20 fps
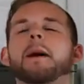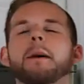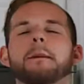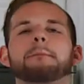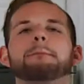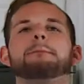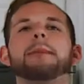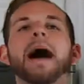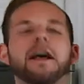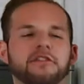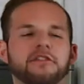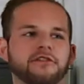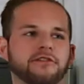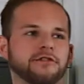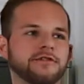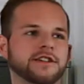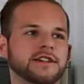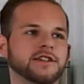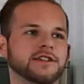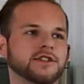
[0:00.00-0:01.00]

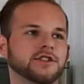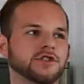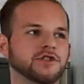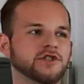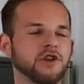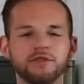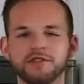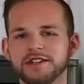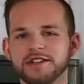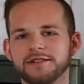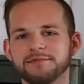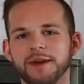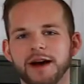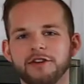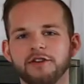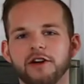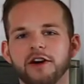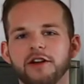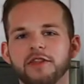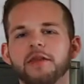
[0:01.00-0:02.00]
best salted
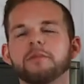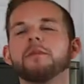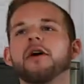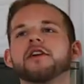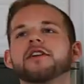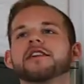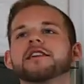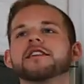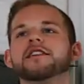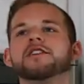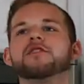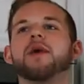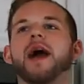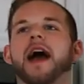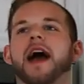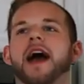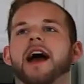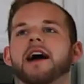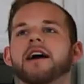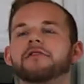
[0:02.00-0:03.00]
butter on the market. You
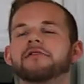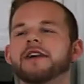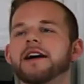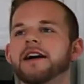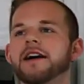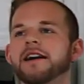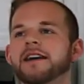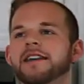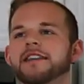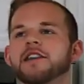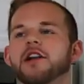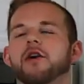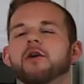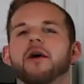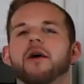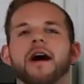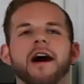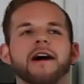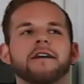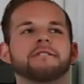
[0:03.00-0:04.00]
have, you know,
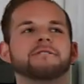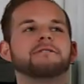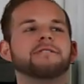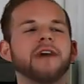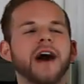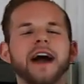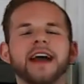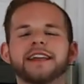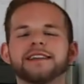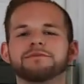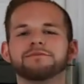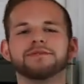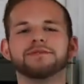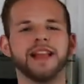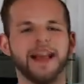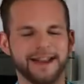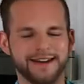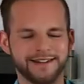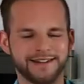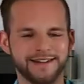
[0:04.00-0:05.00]
a fine
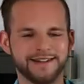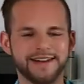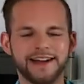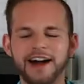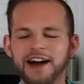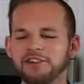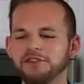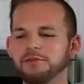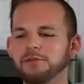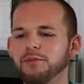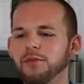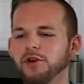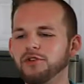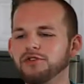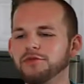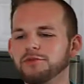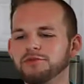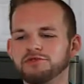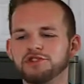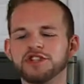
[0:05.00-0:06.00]
blend of
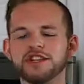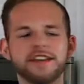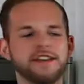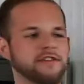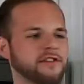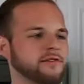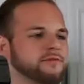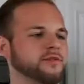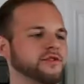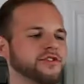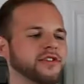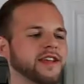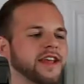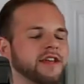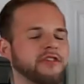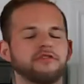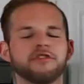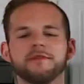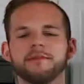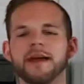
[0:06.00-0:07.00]
multiple cheeses put
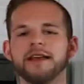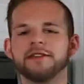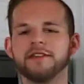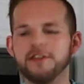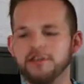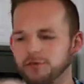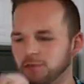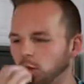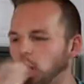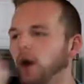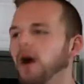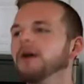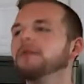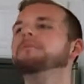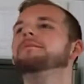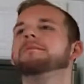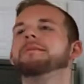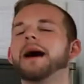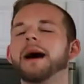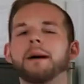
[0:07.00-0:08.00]
together to make these
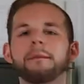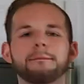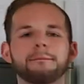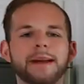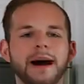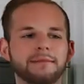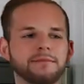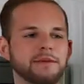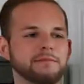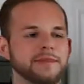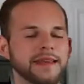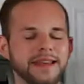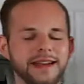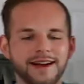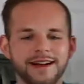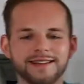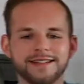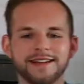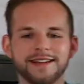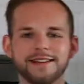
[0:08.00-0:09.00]
mamma
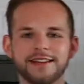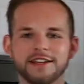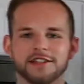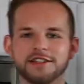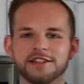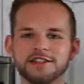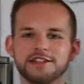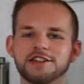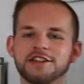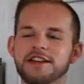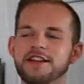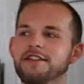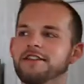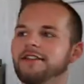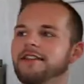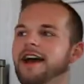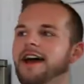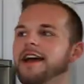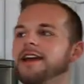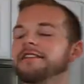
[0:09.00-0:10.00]
mia delicious
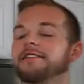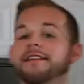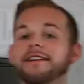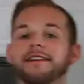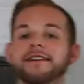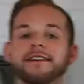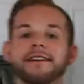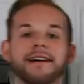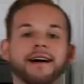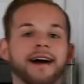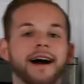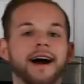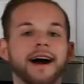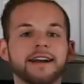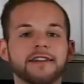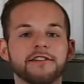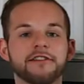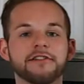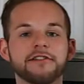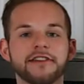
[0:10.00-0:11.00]
cheesy eggs.
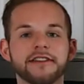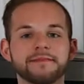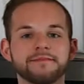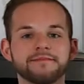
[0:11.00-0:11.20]
Honestly,